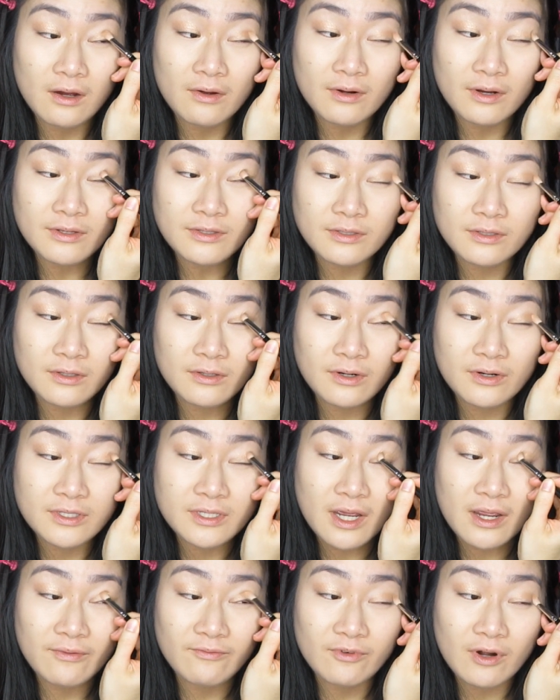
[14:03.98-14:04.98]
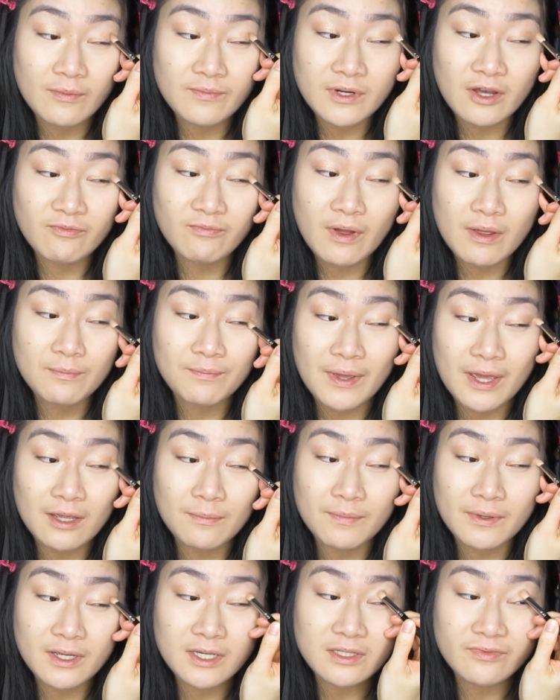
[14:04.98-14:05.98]
Oh, and also you'll notice I rubbed off my
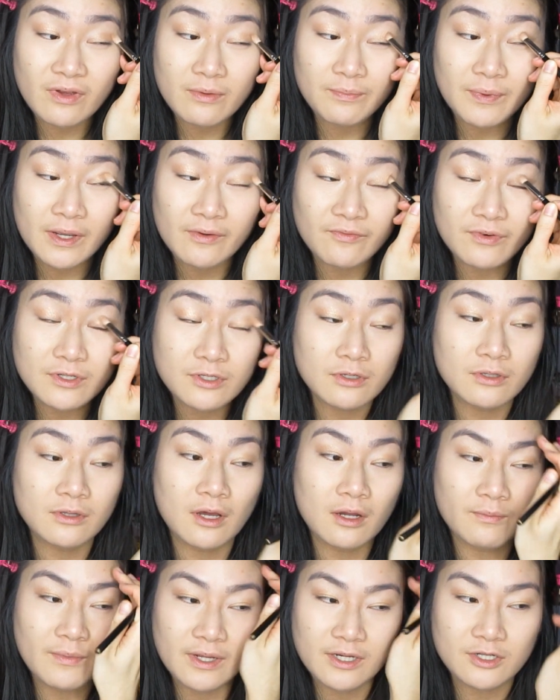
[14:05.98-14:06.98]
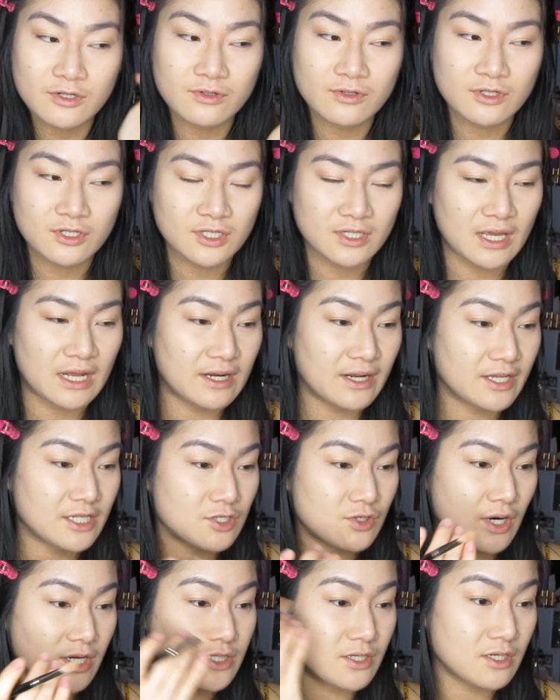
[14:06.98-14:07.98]
bake because if I bake for too long my skin
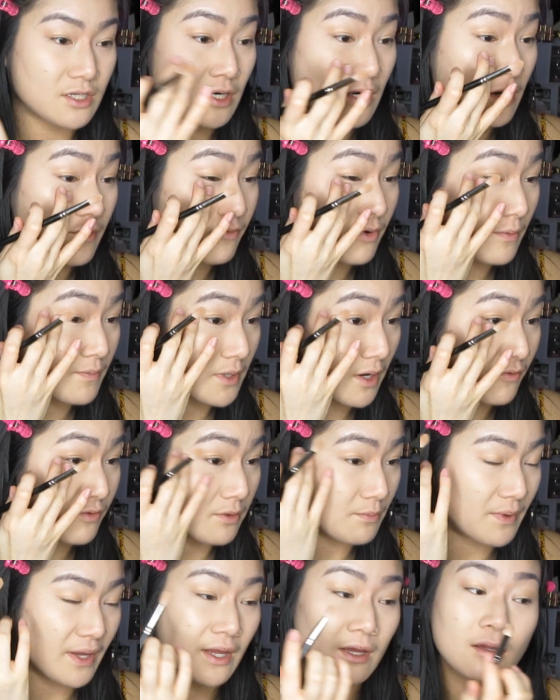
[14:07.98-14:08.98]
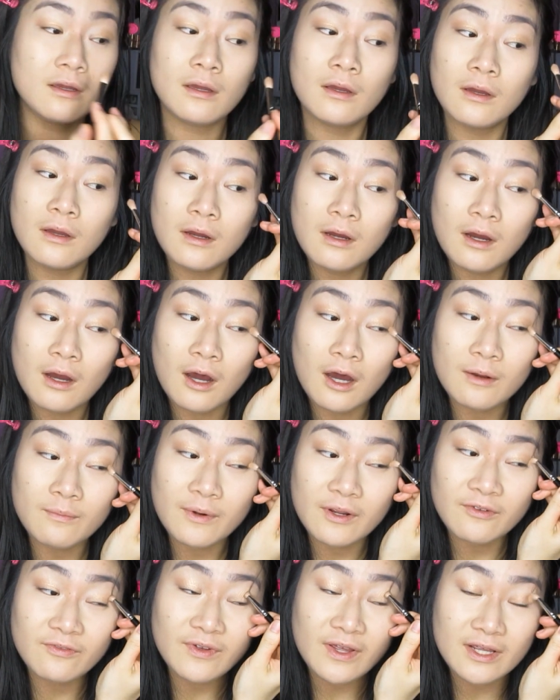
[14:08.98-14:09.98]
gets dry. So I already rubbed off the bake
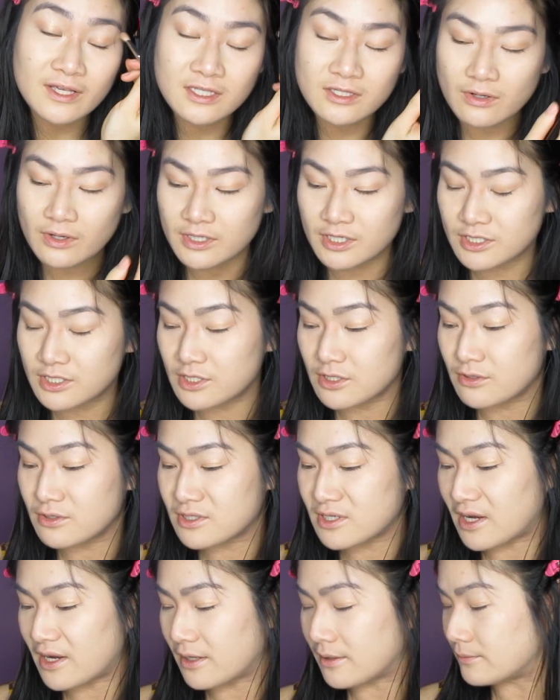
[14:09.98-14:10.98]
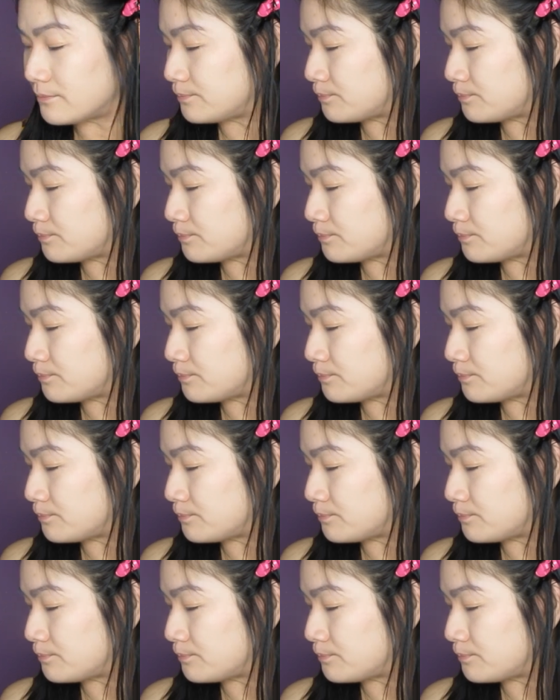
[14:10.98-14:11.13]
on my face. So I just used